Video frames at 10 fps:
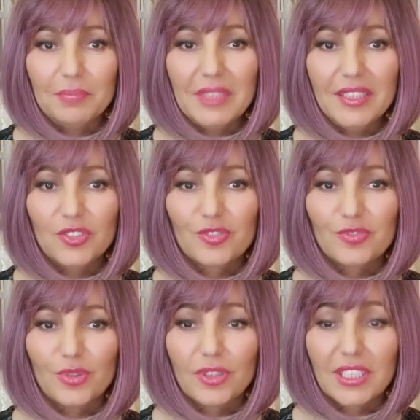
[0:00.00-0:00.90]
means
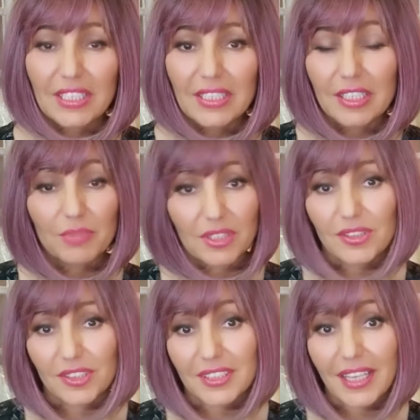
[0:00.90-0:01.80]
for healing,
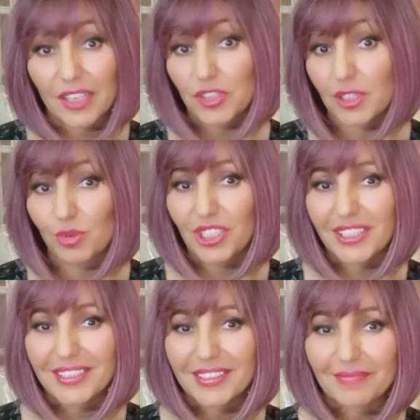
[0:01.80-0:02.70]
because it actually
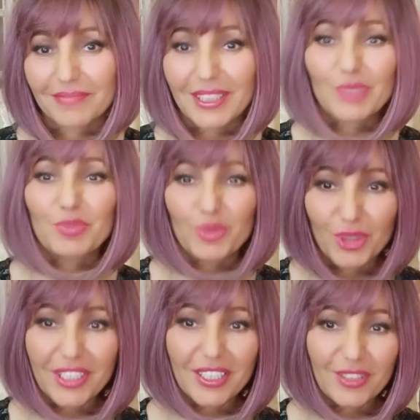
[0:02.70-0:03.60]
works. It's been
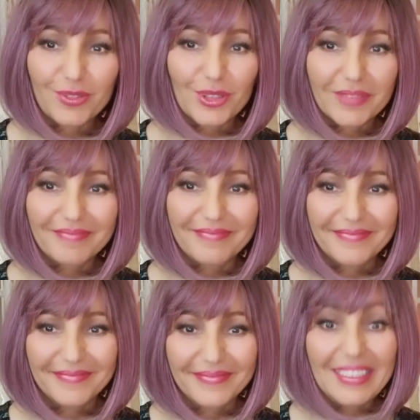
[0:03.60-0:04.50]
working for
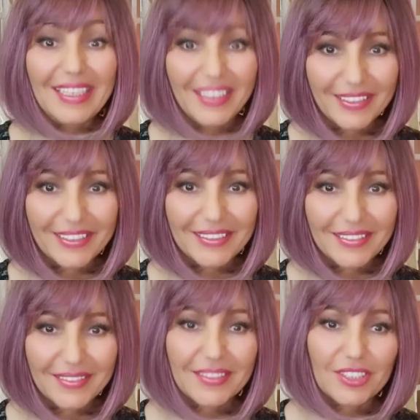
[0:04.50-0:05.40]

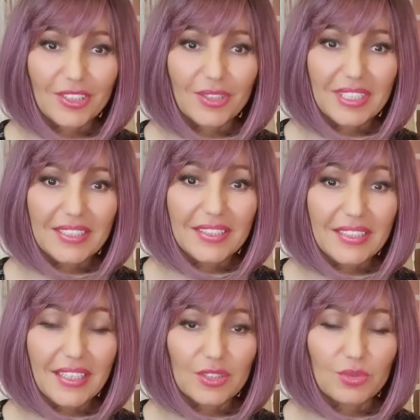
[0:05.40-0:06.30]
eons. So
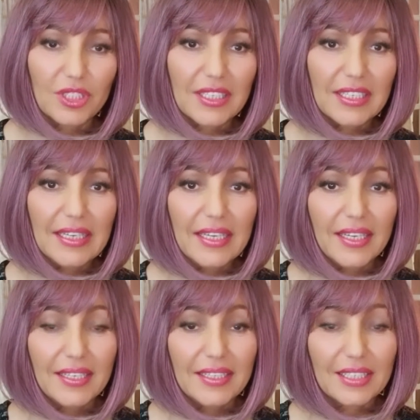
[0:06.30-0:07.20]
it does work.
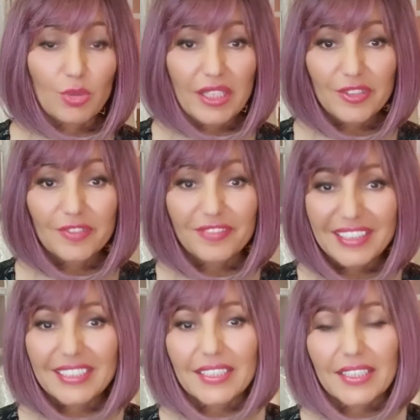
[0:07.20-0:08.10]
Quantum
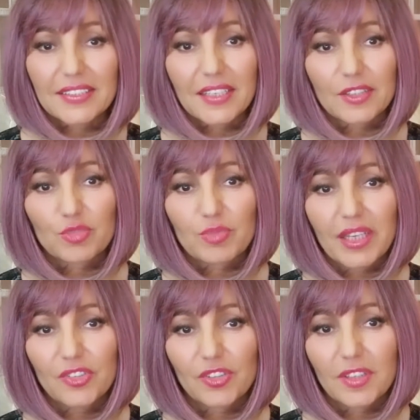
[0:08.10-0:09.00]
physics
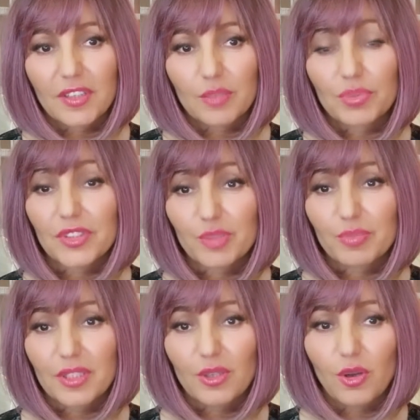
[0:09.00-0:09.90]
explains the
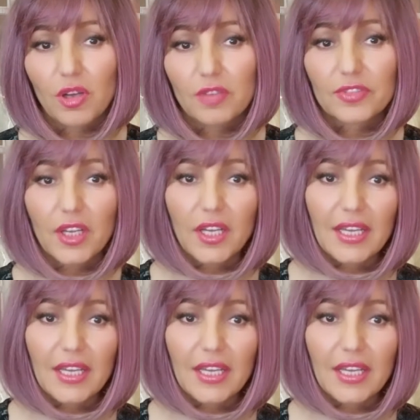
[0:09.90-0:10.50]
principle of